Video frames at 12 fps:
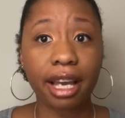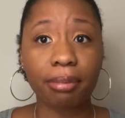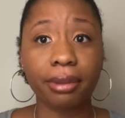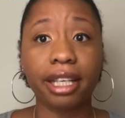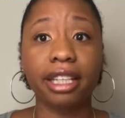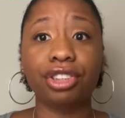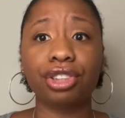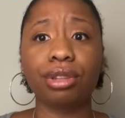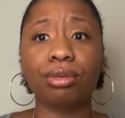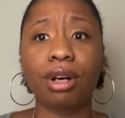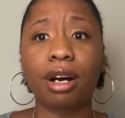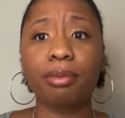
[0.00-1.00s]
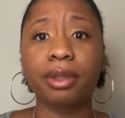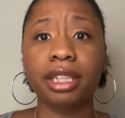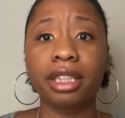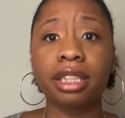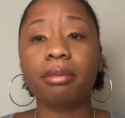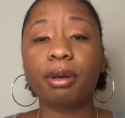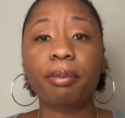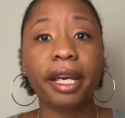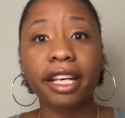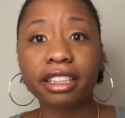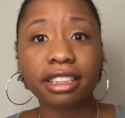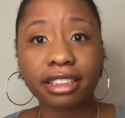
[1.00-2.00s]
application while being
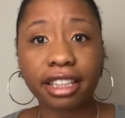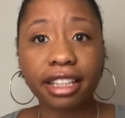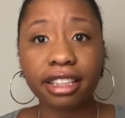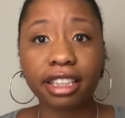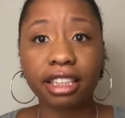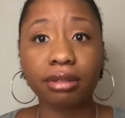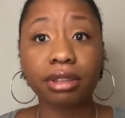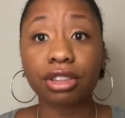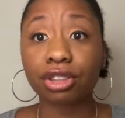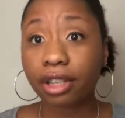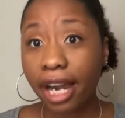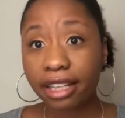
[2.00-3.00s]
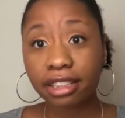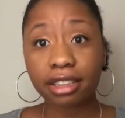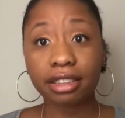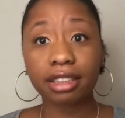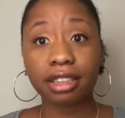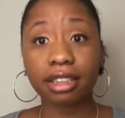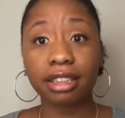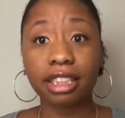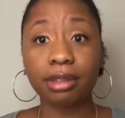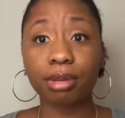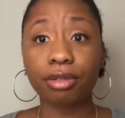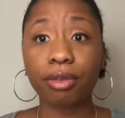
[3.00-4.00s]
prepared to say that he was attracted to the
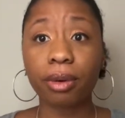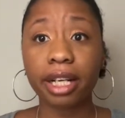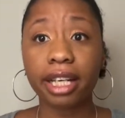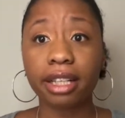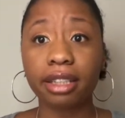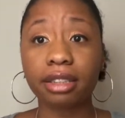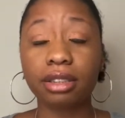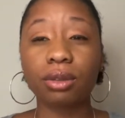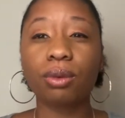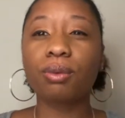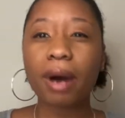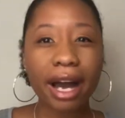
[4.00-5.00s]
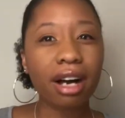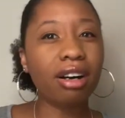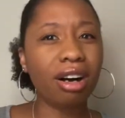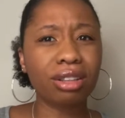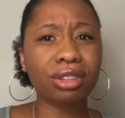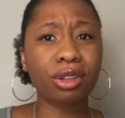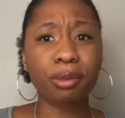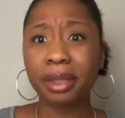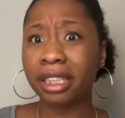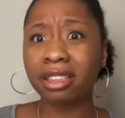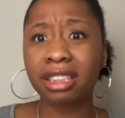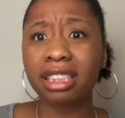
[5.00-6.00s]
lead beforehand, while also
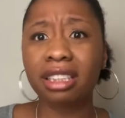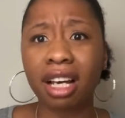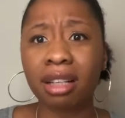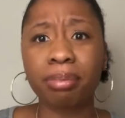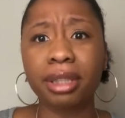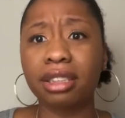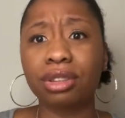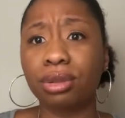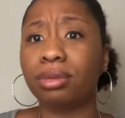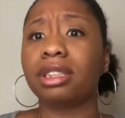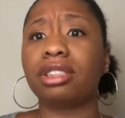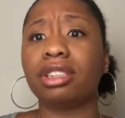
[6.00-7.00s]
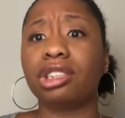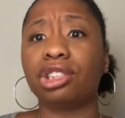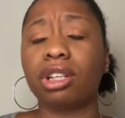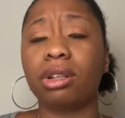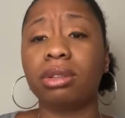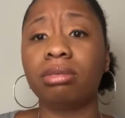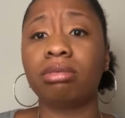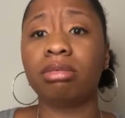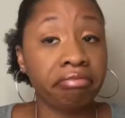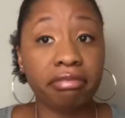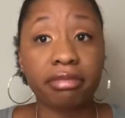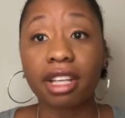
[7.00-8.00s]
apparently not being too into the show.
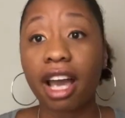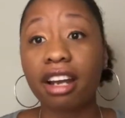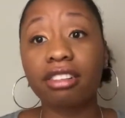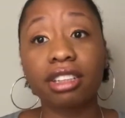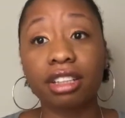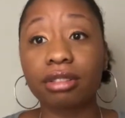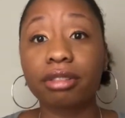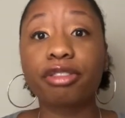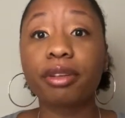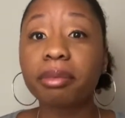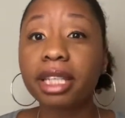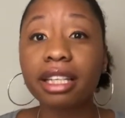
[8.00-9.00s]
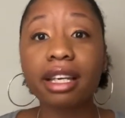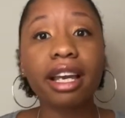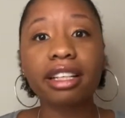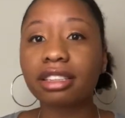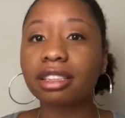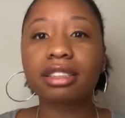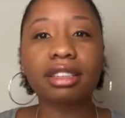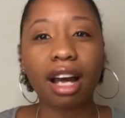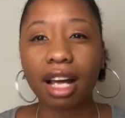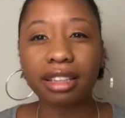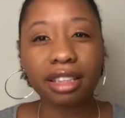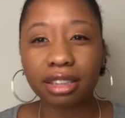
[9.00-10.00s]
I don't know. For me, it's just
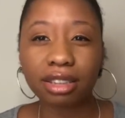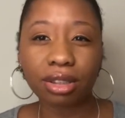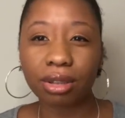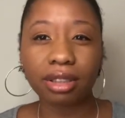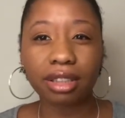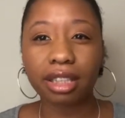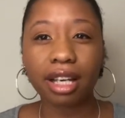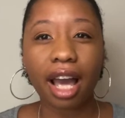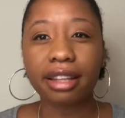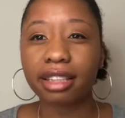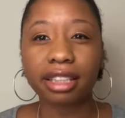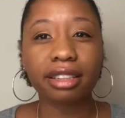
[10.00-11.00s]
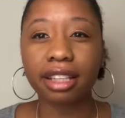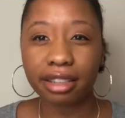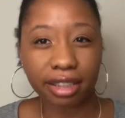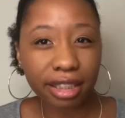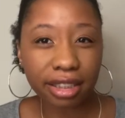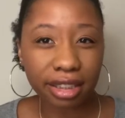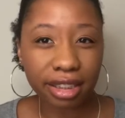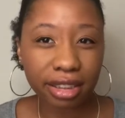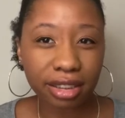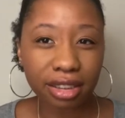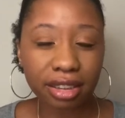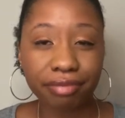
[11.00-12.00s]
not the insult that I think they think it
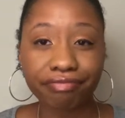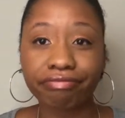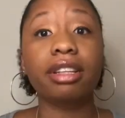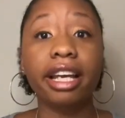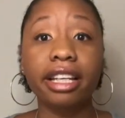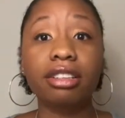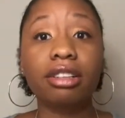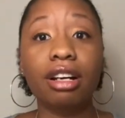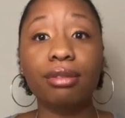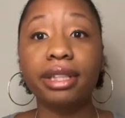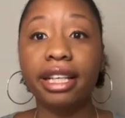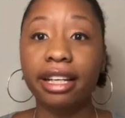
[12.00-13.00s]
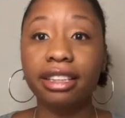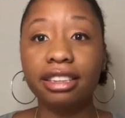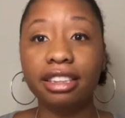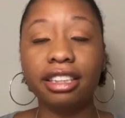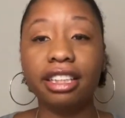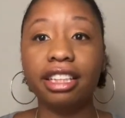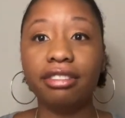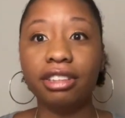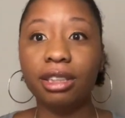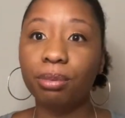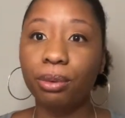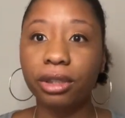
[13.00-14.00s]
is. Later on, we head into the
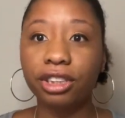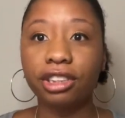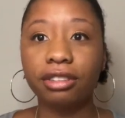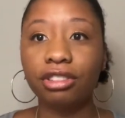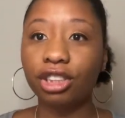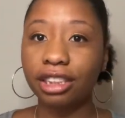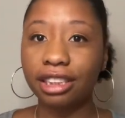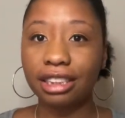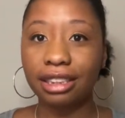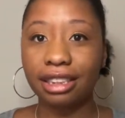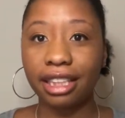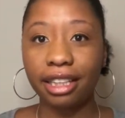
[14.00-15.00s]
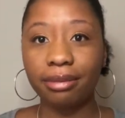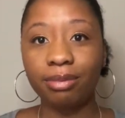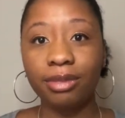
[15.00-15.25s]
evening portion of Justin's date.